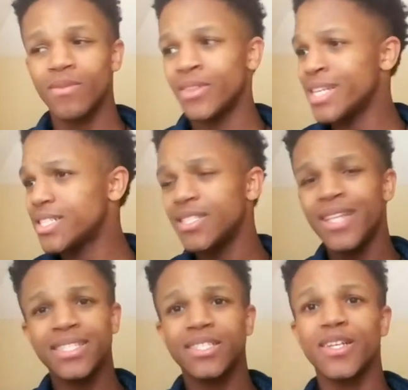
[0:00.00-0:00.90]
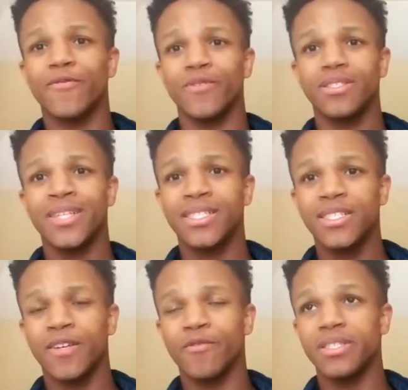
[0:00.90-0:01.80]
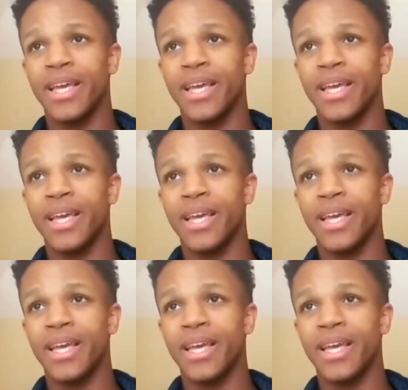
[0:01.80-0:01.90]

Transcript: And that's the difference. That's the difference.